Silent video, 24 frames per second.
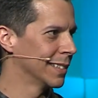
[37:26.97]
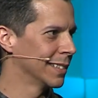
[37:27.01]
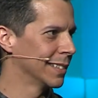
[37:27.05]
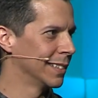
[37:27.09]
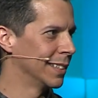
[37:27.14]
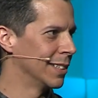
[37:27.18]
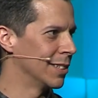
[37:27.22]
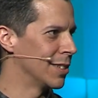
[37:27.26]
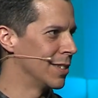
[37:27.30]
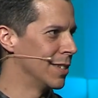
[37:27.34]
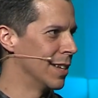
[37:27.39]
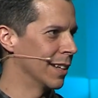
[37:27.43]

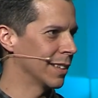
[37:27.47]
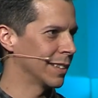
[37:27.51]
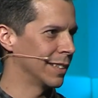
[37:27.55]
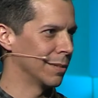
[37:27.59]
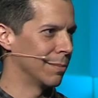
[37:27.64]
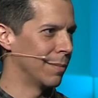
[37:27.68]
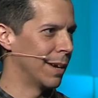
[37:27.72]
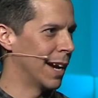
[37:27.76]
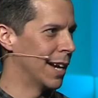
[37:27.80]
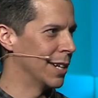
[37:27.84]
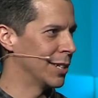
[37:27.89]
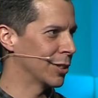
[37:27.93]
There's nothing
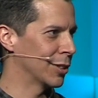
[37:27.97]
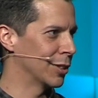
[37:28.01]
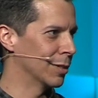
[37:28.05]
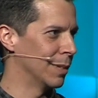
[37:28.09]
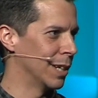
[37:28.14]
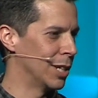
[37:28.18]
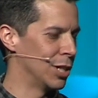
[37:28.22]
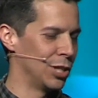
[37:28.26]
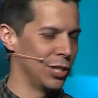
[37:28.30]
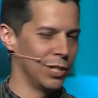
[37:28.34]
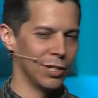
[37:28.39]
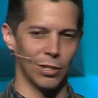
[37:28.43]
magical about
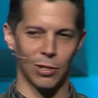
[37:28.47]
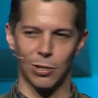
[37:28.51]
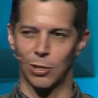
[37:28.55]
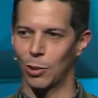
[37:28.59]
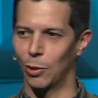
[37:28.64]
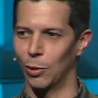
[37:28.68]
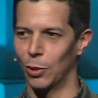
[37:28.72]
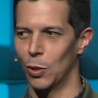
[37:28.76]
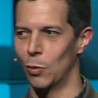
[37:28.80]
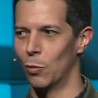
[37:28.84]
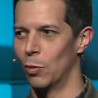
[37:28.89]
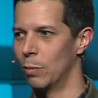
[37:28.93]
it. Jesus
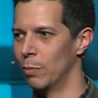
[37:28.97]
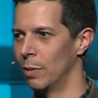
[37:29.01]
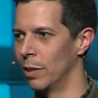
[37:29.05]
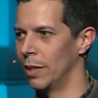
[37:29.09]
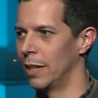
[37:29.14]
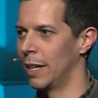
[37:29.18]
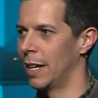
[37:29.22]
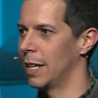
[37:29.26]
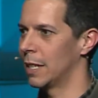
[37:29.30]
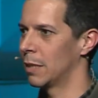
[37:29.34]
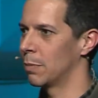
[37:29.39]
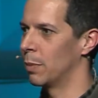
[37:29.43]
told the woman
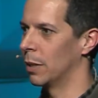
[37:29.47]
that,